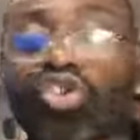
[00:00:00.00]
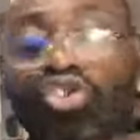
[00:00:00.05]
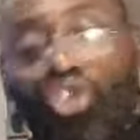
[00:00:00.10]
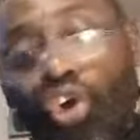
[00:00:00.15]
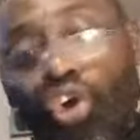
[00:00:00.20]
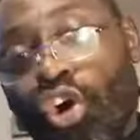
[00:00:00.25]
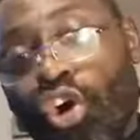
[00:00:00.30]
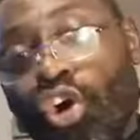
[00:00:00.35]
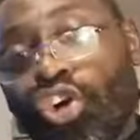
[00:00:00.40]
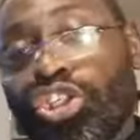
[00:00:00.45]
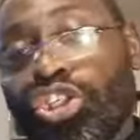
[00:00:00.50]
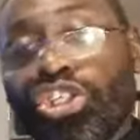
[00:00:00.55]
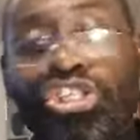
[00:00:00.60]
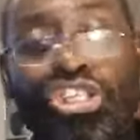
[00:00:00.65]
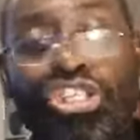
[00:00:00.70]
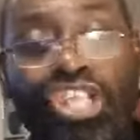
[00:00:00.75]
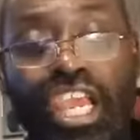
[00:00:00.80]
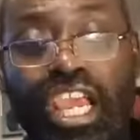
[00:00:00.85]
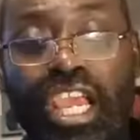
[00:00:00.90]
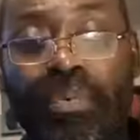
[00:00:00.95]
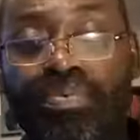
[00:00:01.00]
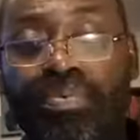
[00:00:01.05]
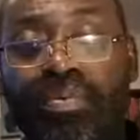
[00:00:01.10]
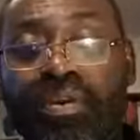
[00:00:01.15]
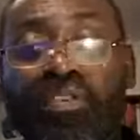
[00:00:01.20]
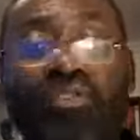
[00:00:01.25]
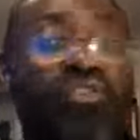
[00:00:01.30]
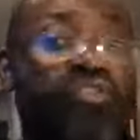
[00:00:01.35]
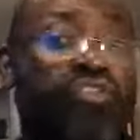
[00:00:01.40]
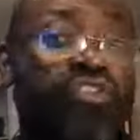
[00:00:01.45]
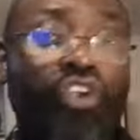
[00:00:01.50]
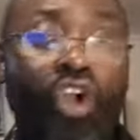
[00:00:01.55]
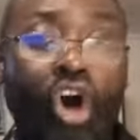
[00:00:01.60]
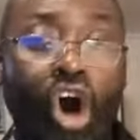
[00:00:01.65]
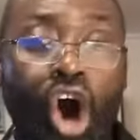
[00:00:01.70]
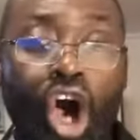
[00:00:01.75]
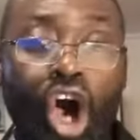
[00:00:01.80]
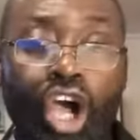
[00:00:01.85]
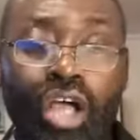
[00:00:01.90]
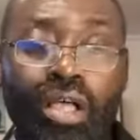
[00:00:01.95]
goat, sheep,
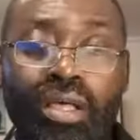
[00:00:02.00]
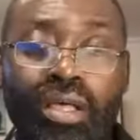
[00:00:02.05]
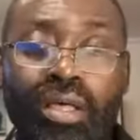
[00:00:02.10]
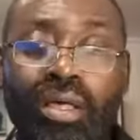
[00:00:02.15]
flock,